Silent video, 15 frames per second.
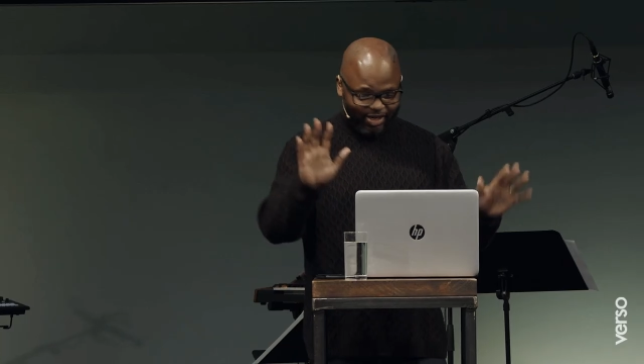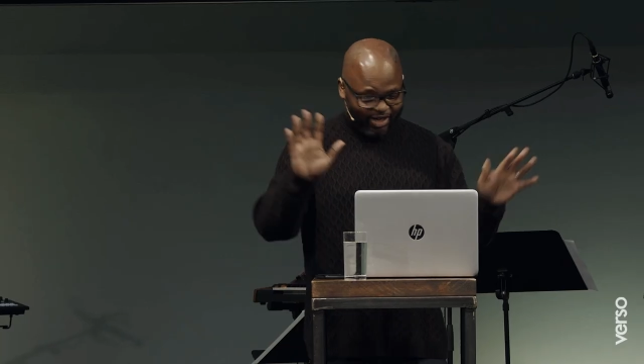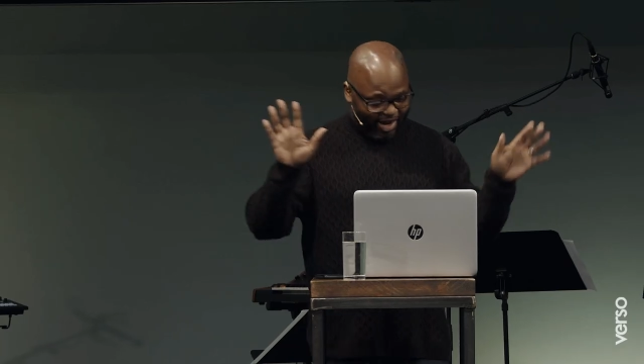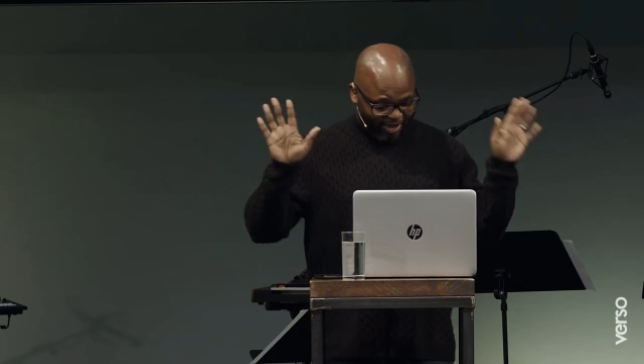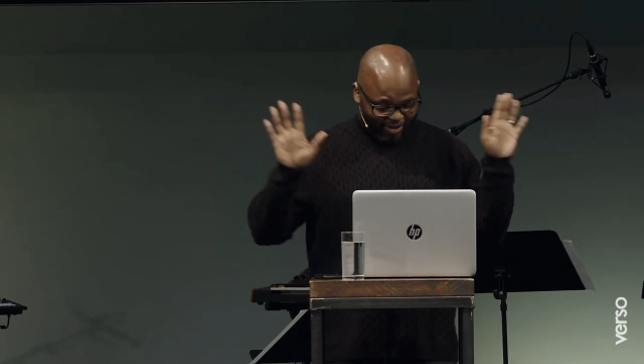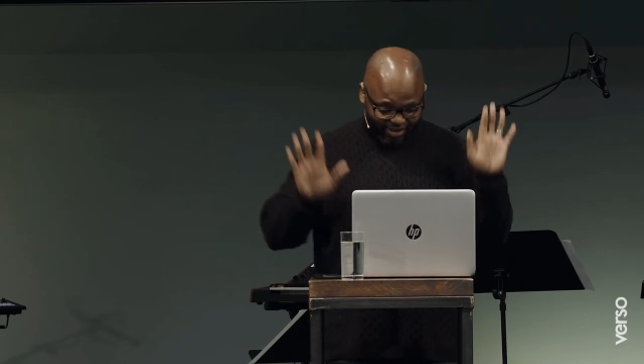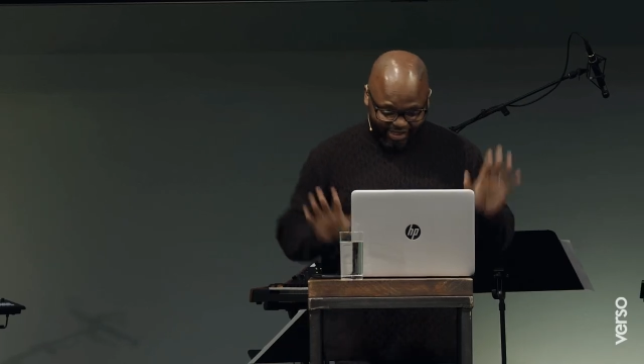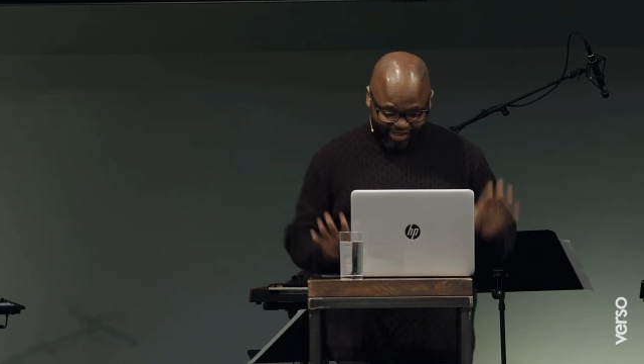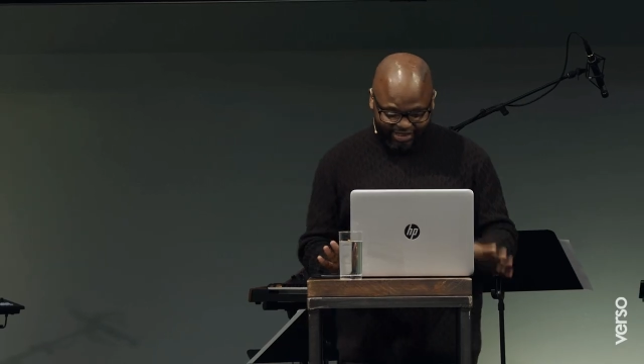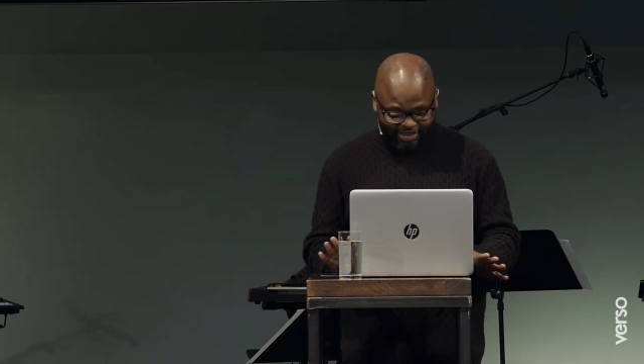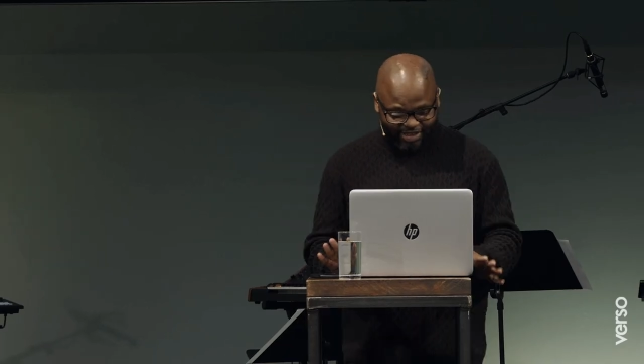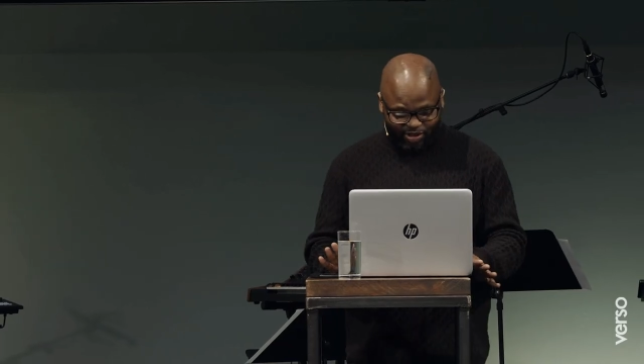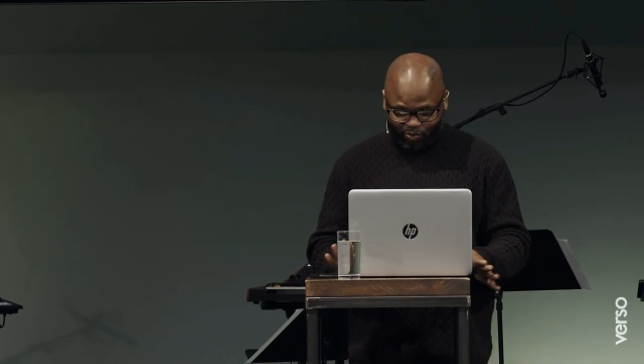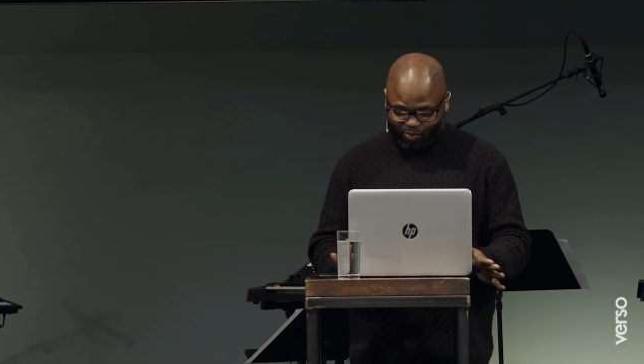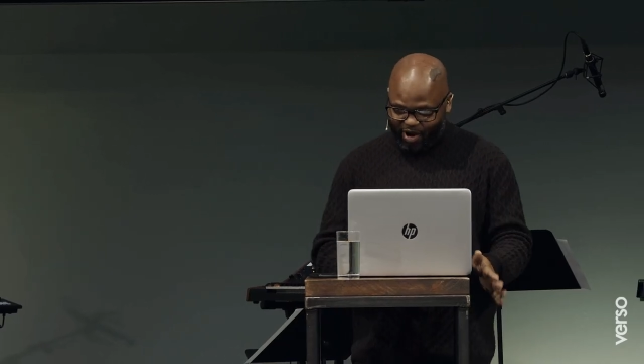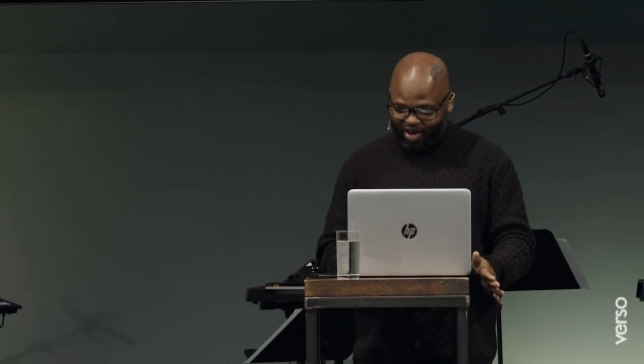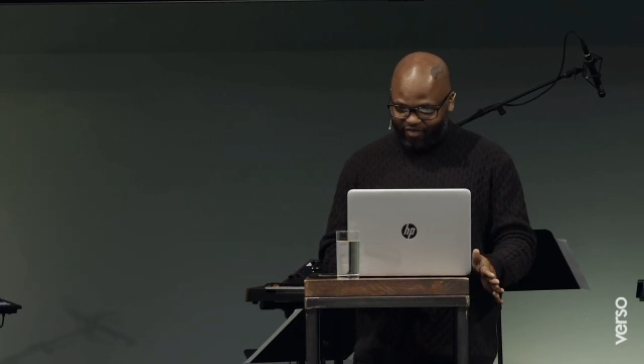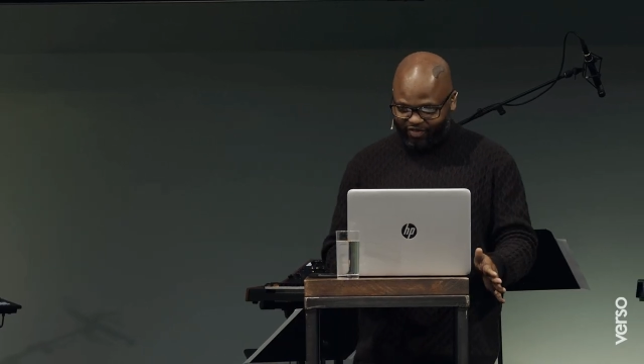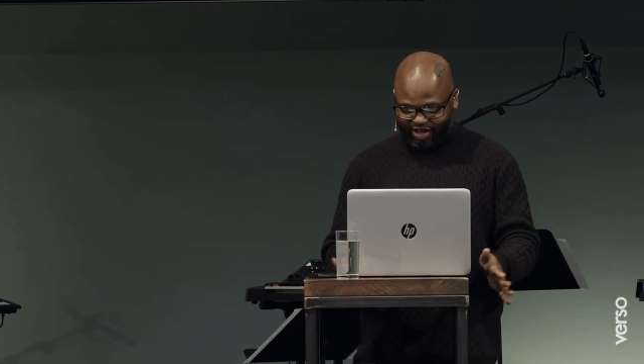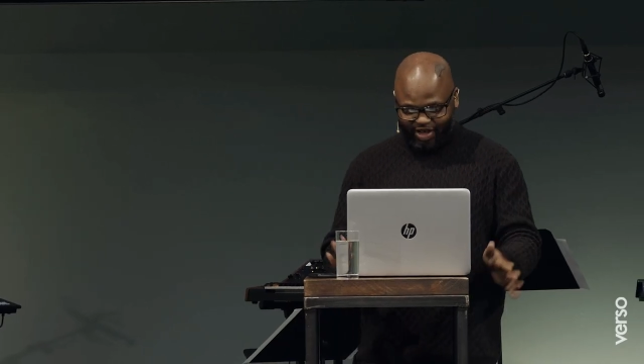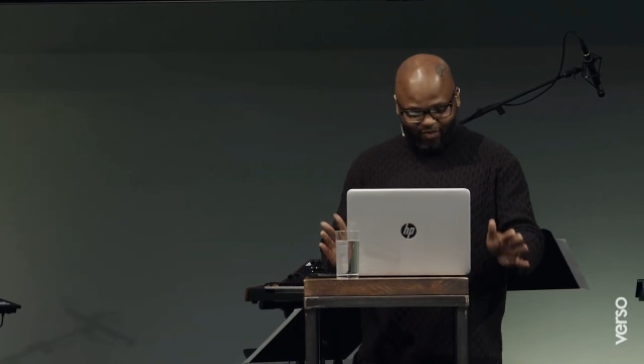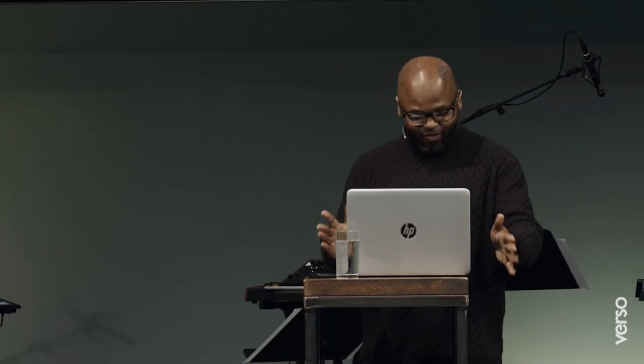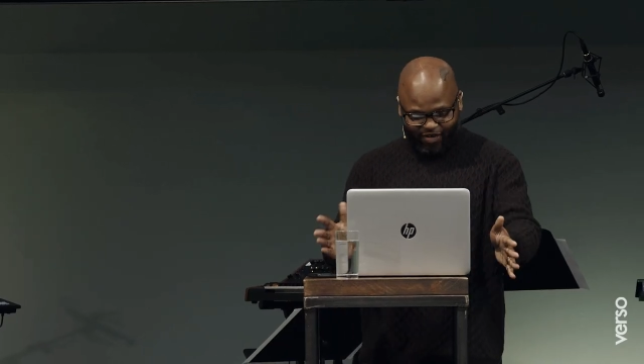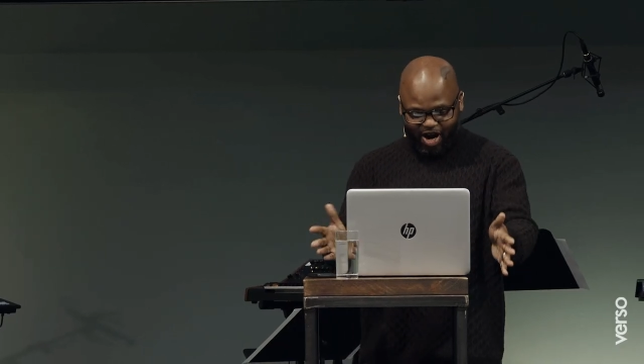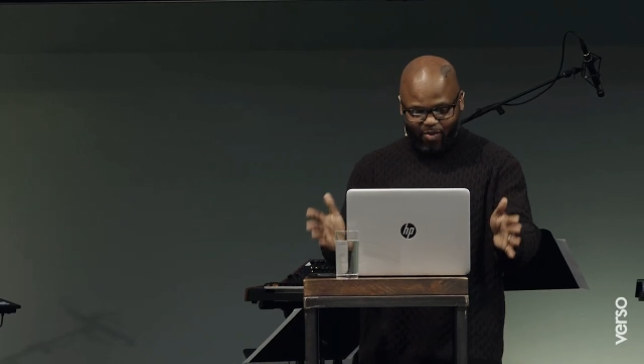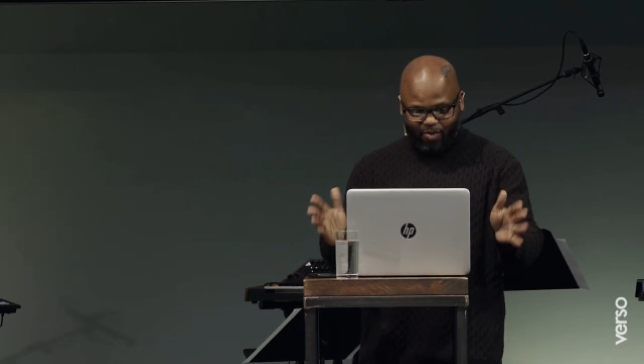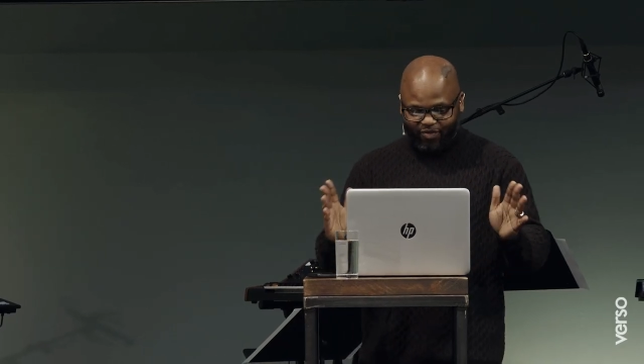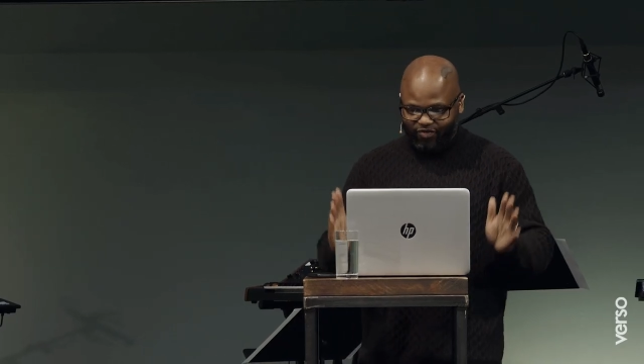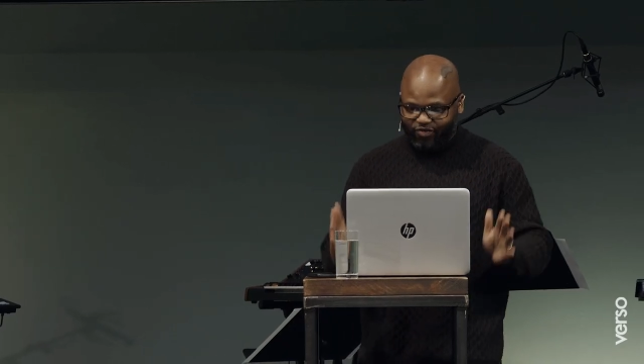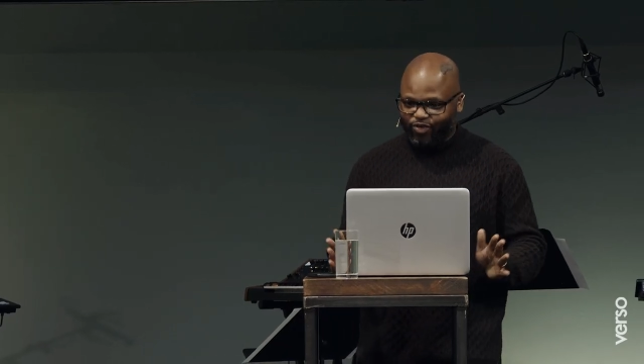Like, this is the perfect environment